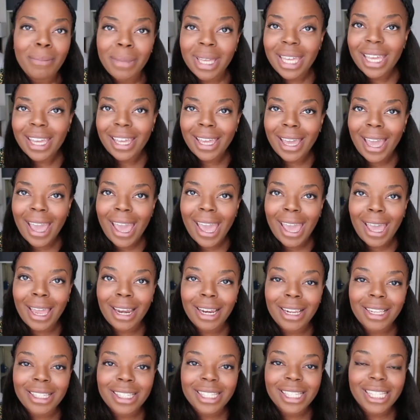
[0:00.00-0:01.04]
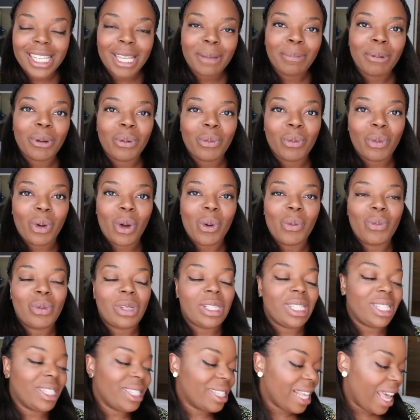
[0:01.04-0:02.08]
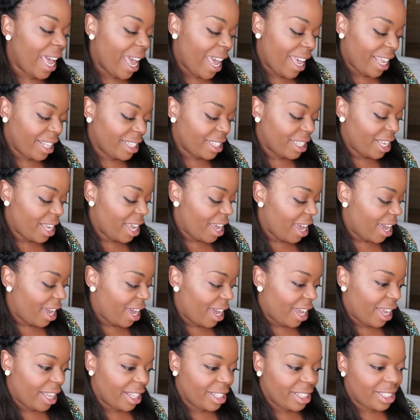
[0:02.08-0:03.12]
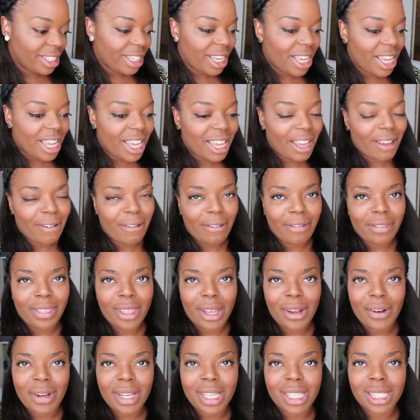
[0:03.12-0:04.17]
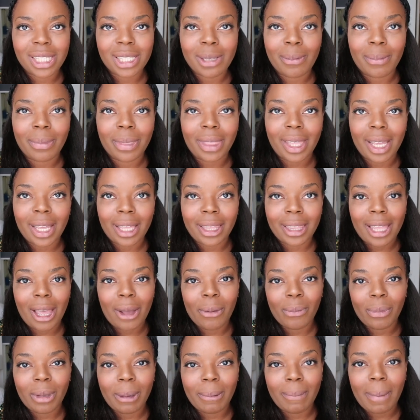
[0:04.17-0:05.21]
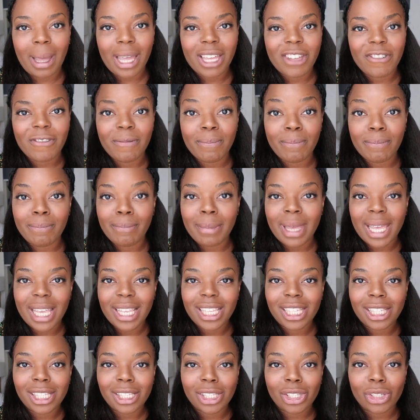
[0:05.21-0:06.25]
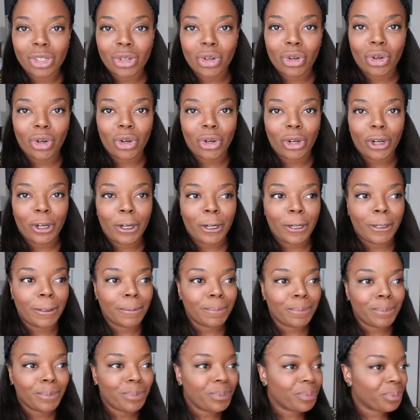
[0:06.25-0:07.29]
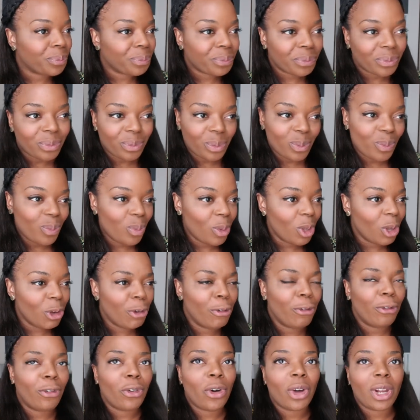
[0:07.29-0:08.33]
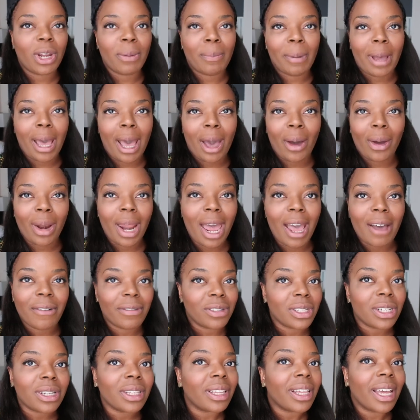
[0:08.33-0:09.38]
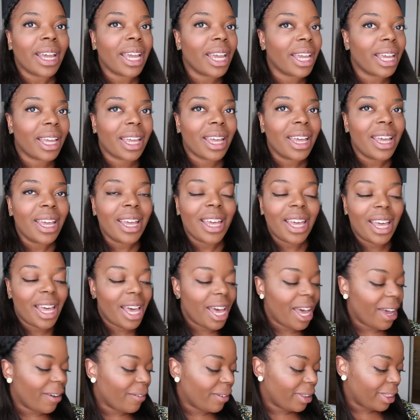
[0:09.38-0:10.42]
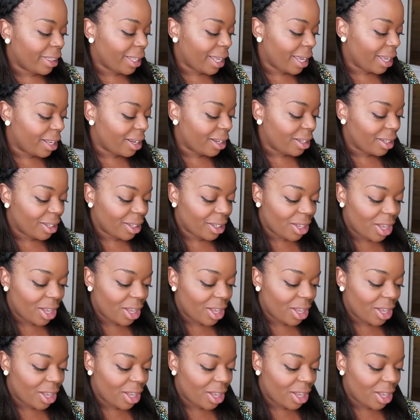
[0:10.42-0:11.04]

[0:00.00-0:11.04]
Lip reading: meet again, sleep on what was said, and if there is something that we might have missed or thought about after like having that